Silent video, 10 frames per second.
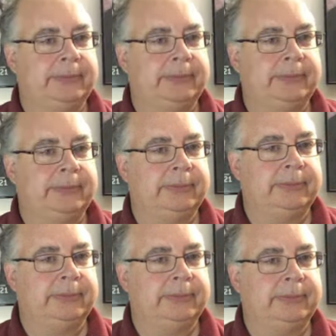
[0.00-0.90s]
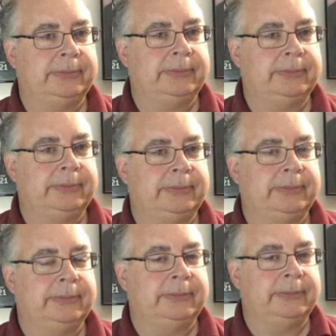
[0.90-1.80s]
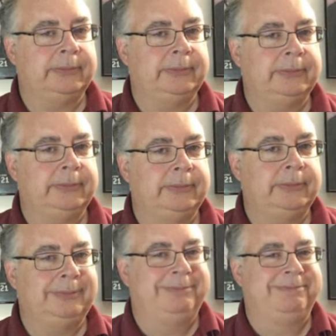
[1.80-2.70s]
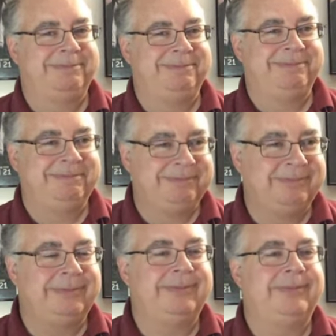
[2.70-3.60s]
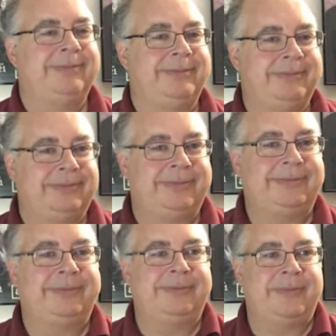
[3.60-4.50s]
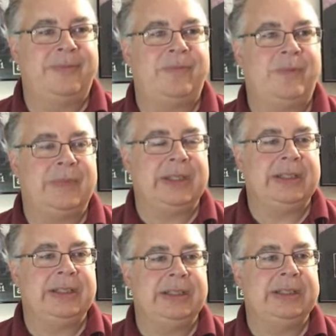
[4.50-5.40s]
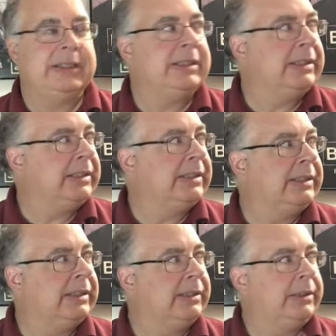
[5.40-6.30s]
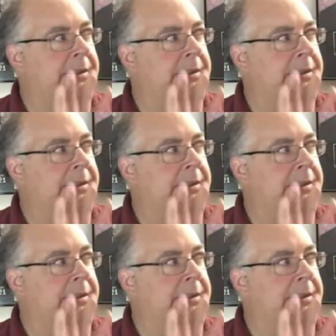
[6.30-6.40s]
(not speaking)